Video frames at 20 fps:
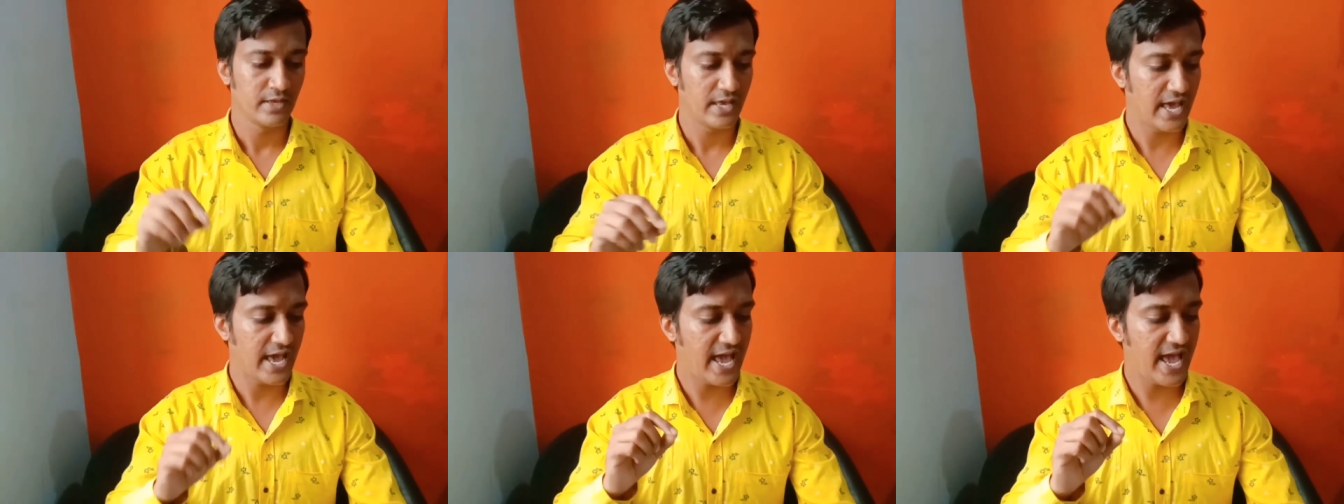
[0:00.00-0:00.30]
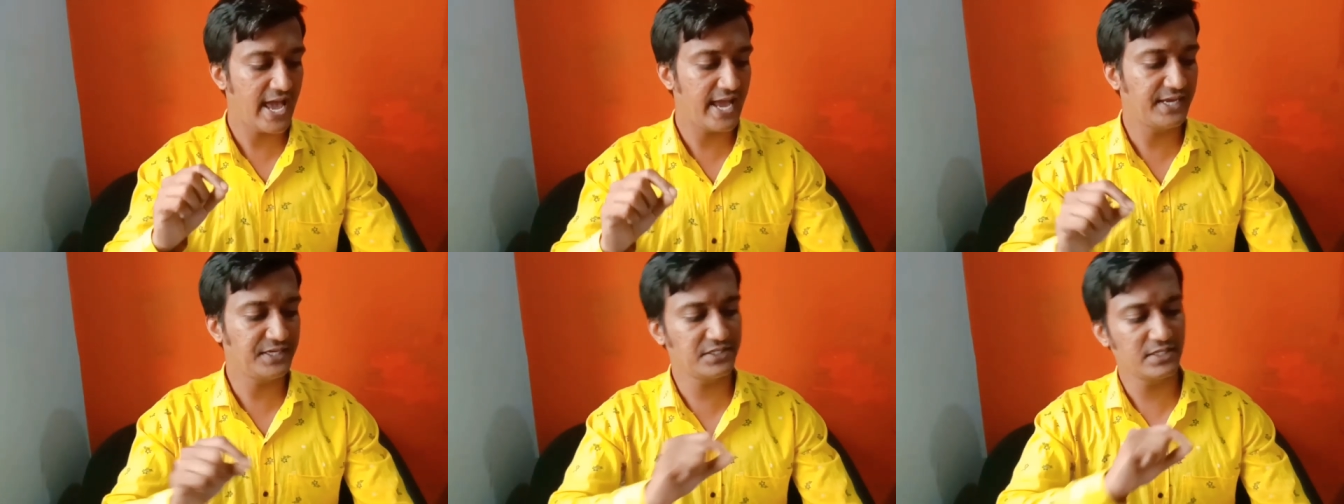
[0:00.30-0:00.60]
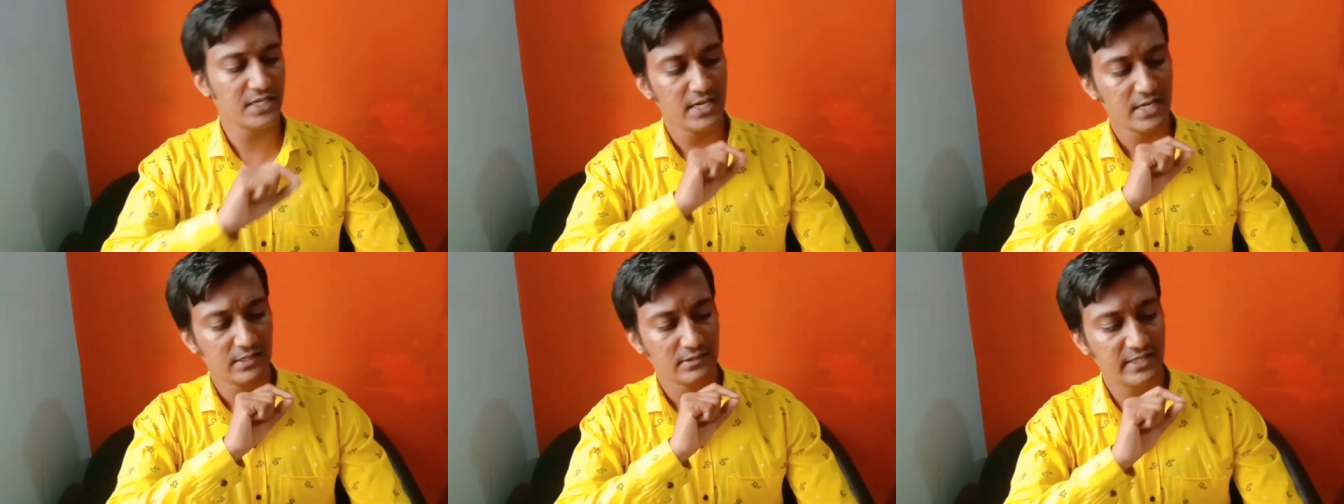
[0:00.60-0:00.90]
And
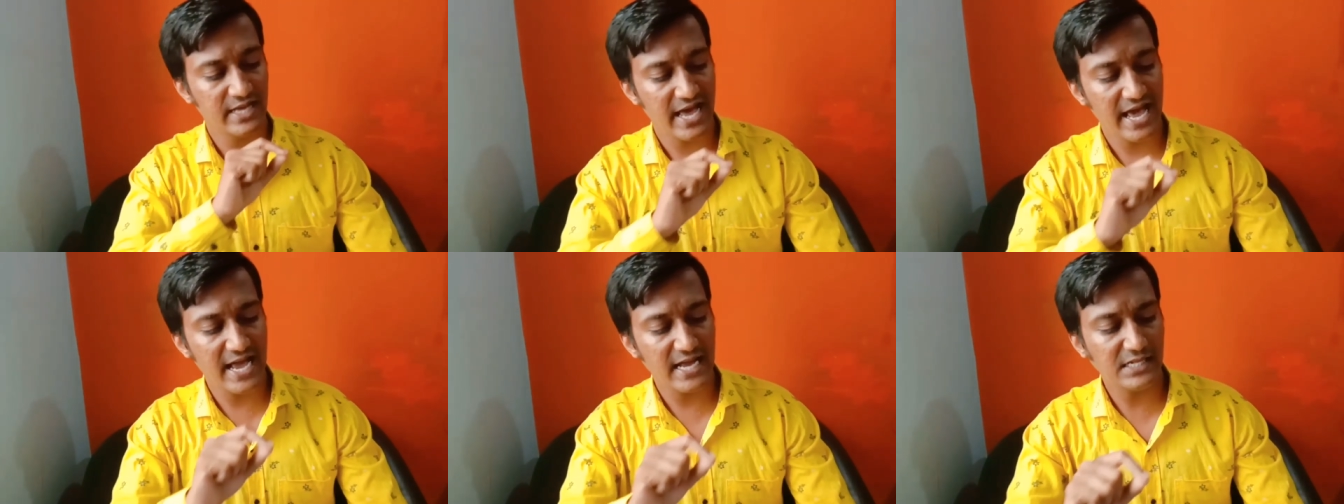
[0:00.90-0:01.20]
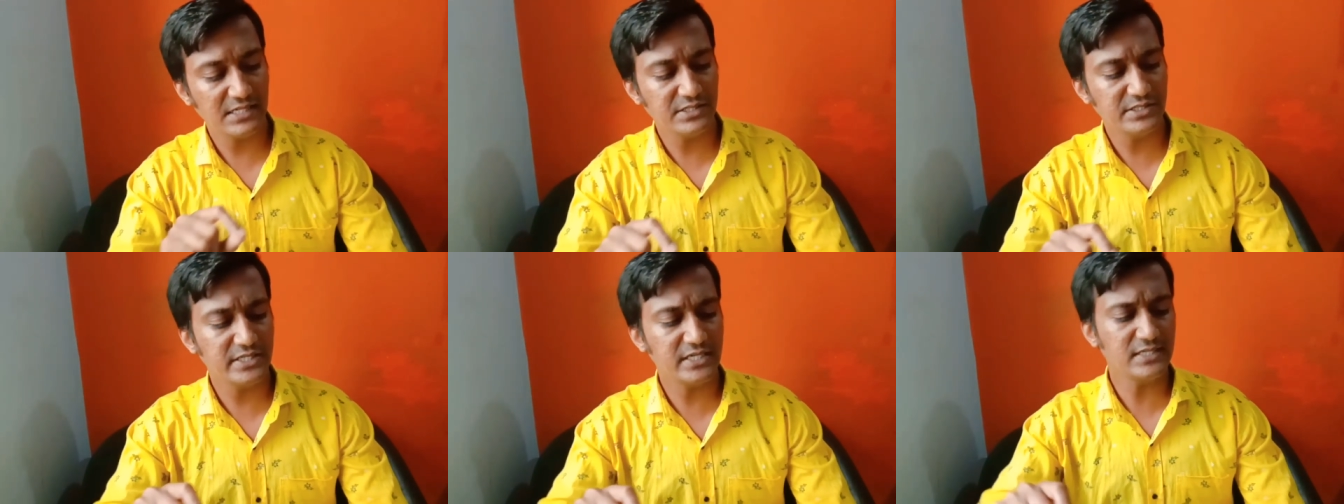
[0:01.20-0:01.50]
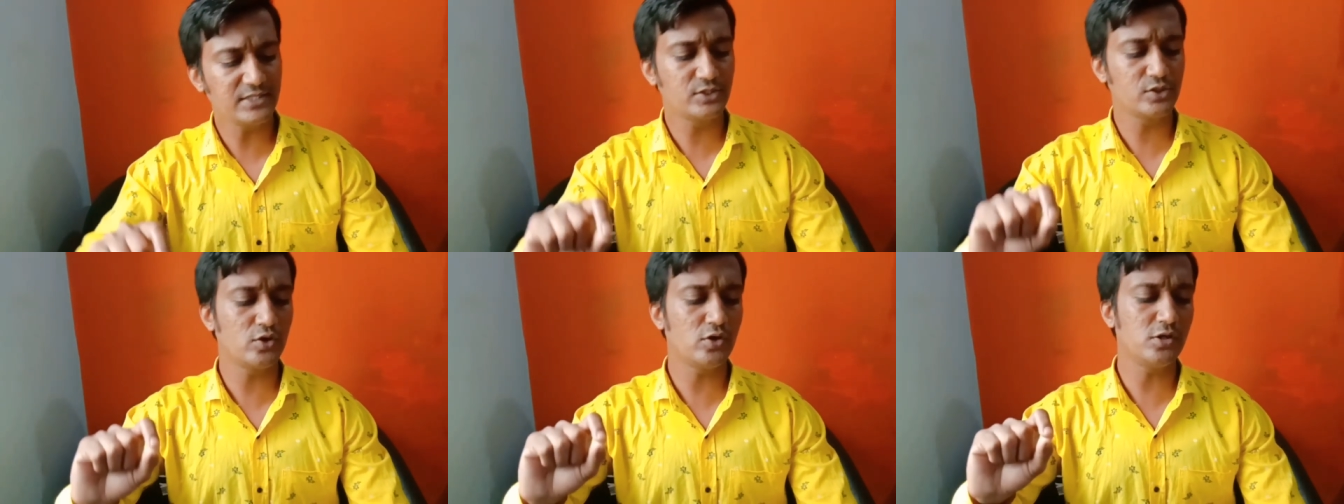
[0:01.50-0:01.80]
the
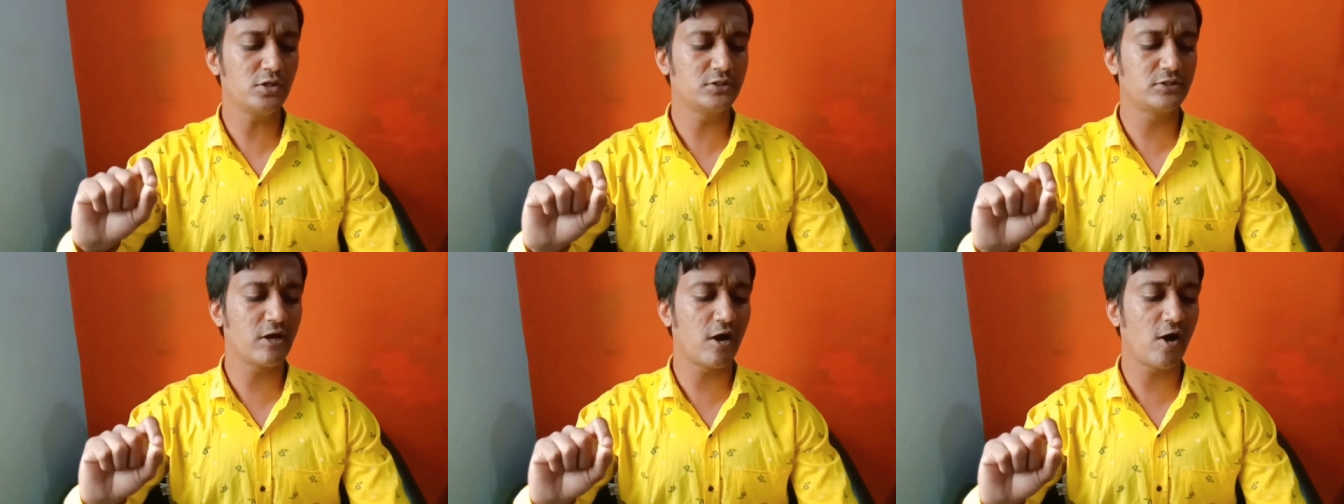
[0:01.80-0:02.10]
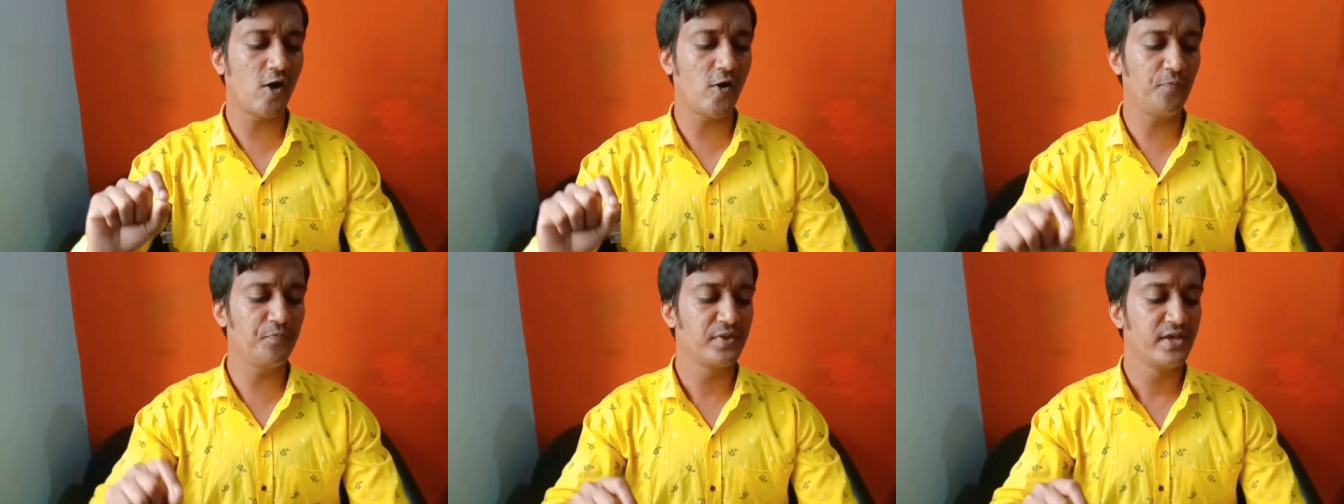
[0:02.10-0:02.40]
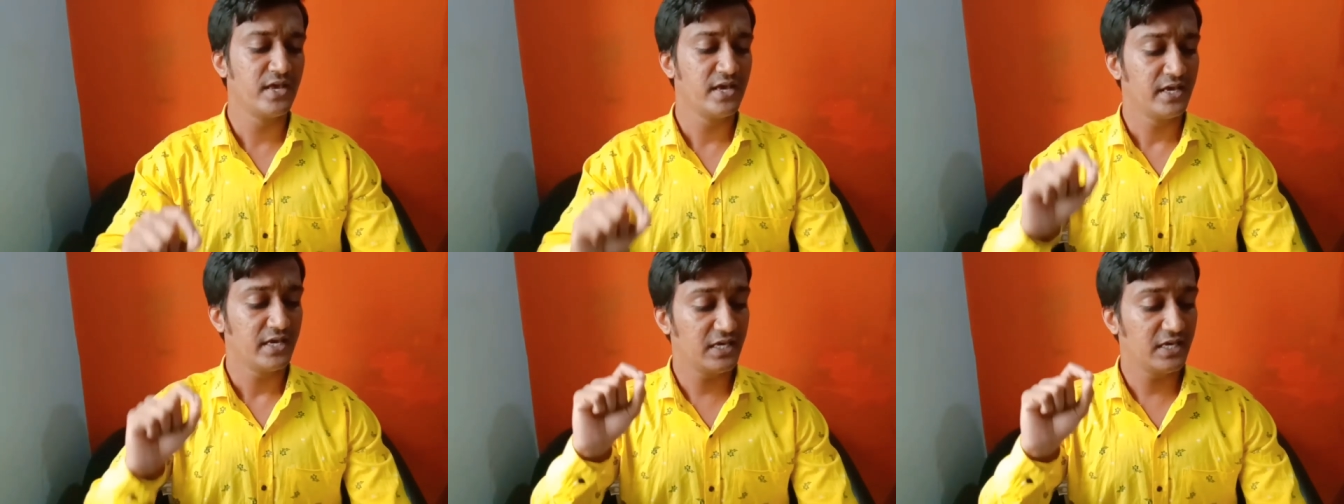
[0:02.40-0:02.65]
angel told Tom